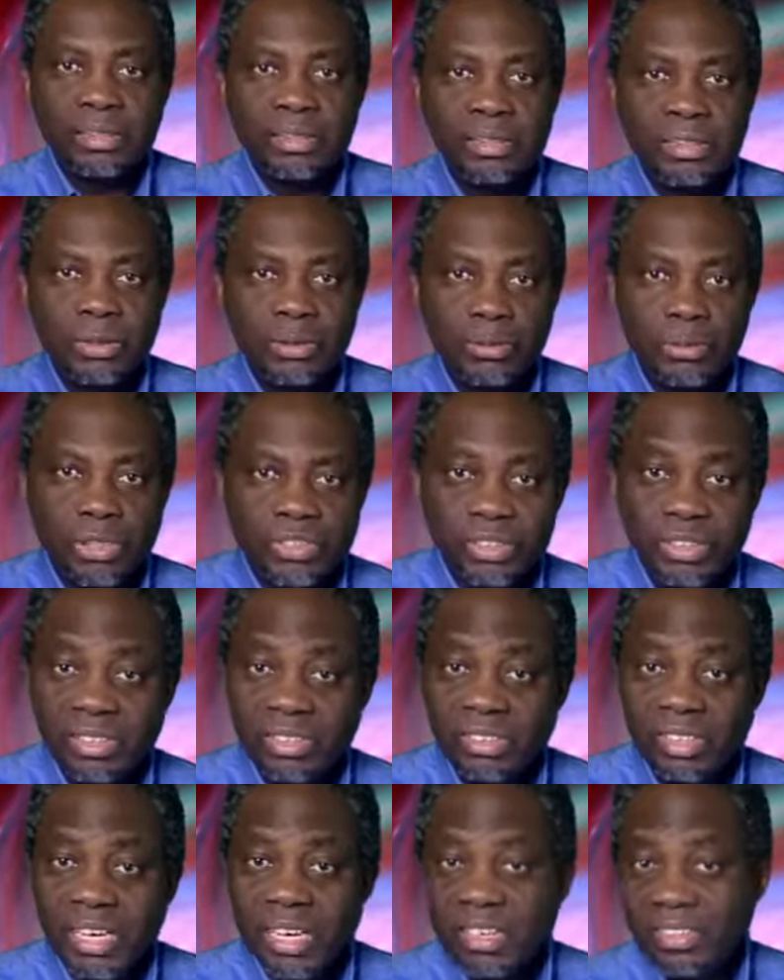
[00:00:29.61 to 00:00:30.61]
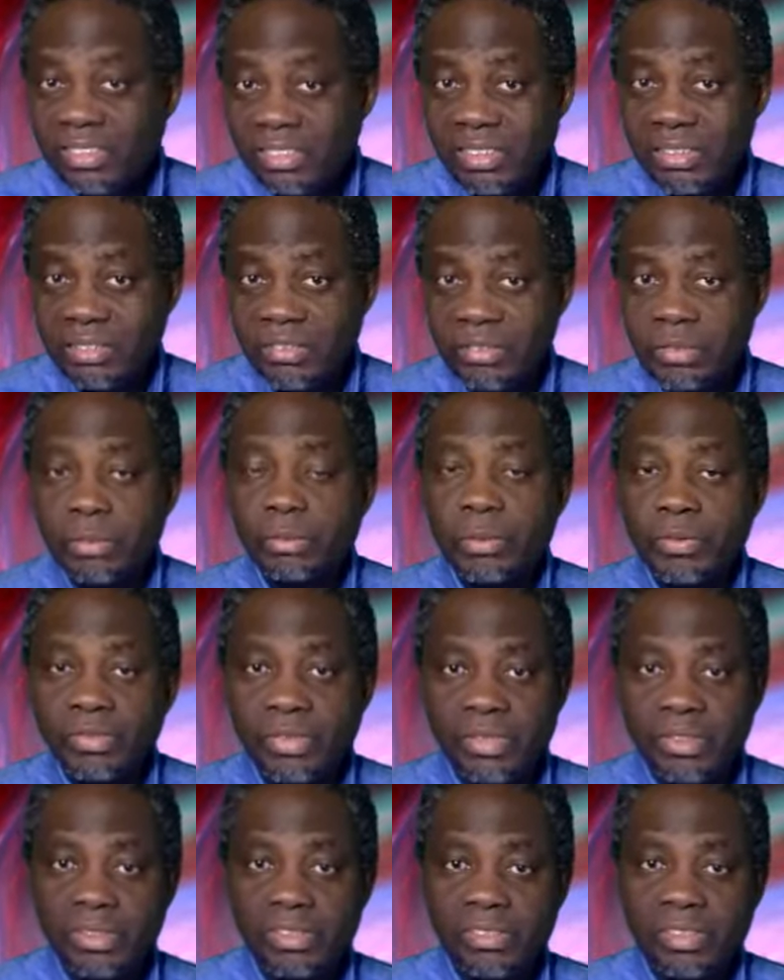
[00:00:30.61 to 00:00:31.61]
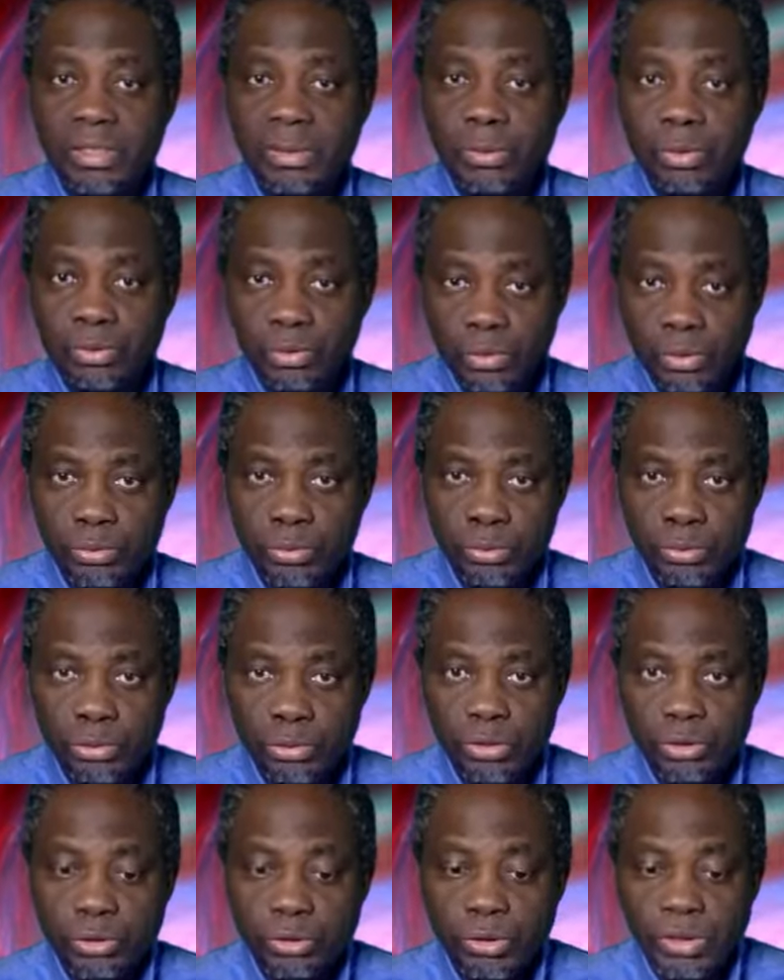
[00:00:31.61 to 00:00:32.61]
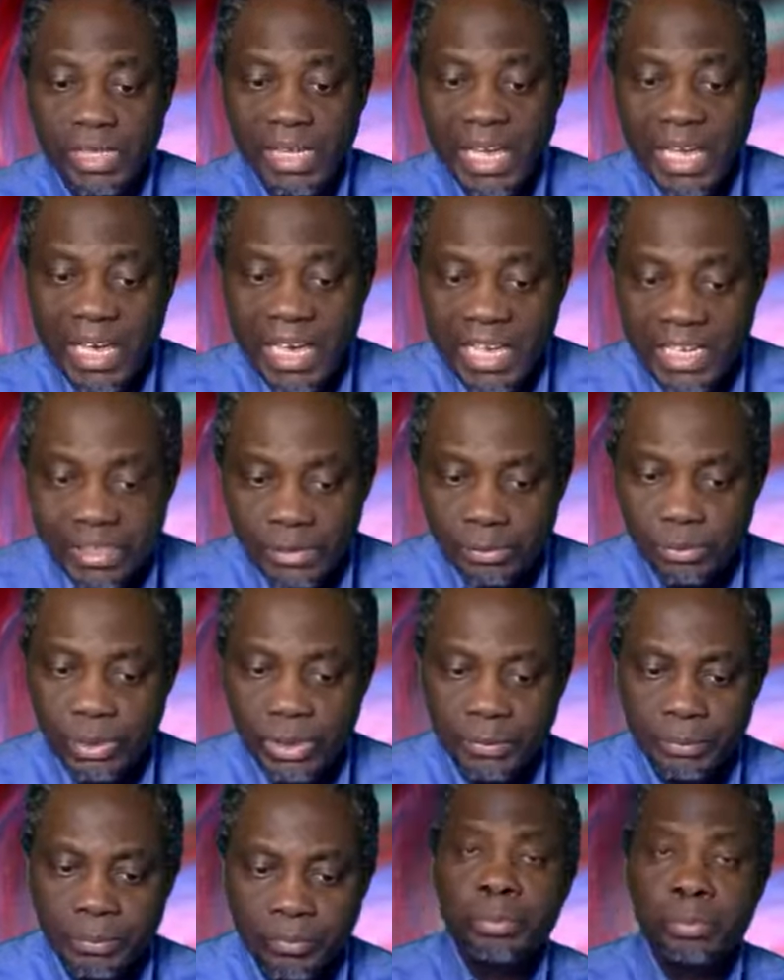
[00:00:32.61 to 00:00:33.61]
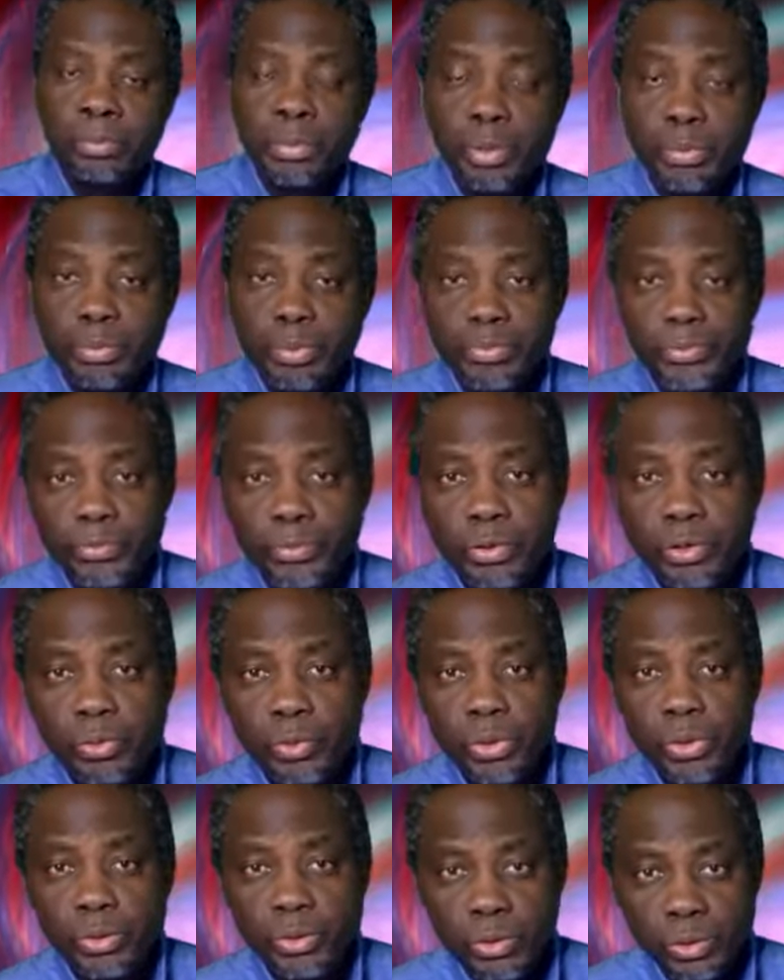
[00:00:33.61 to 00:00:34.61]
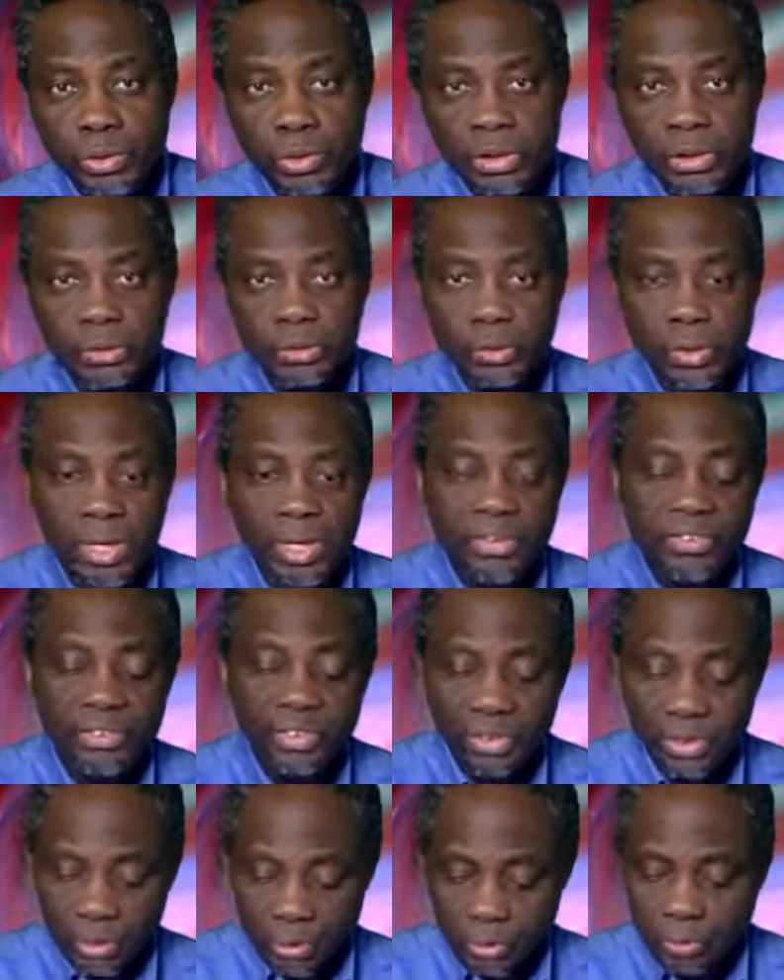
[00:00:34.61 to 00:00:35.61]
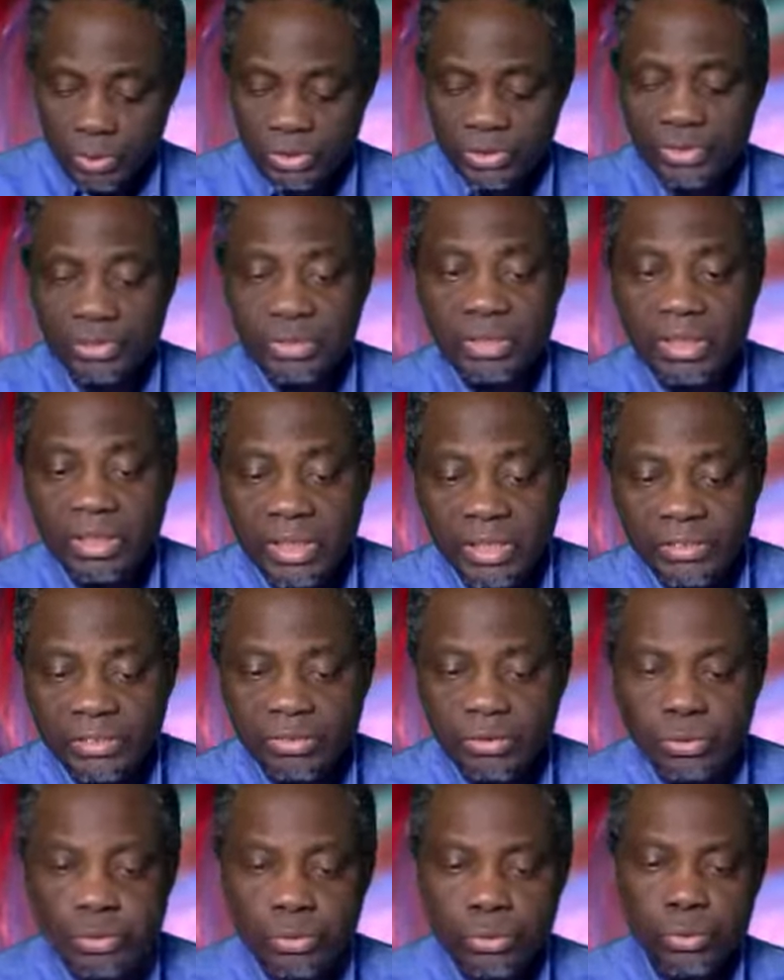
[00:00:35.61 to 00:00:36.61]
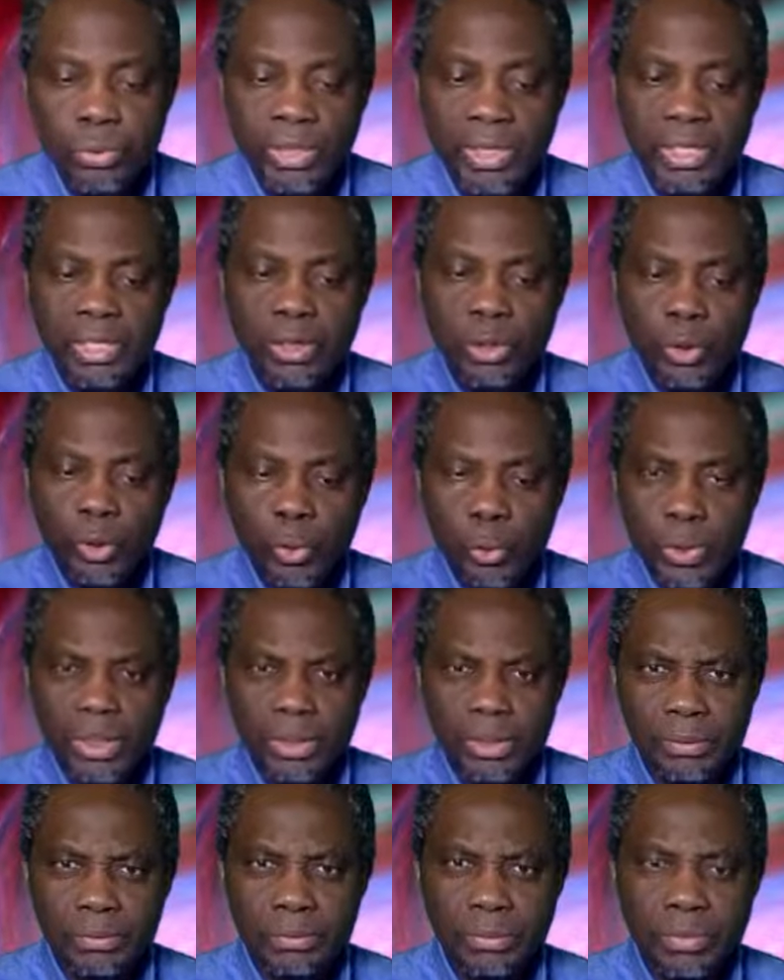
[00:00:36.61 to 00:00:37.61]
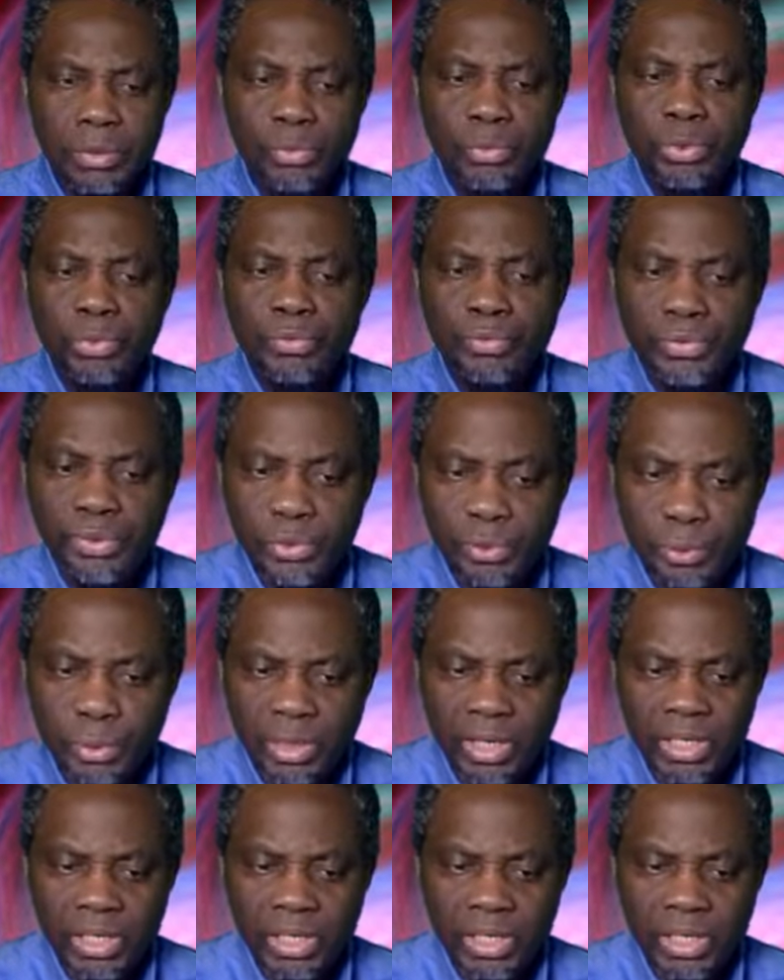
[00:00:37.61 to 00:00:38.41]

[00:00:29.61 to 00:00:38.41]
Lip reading: The question is asking some of the things that I was going to touch on anyway. But before we go into answering the question, let's do a quick review.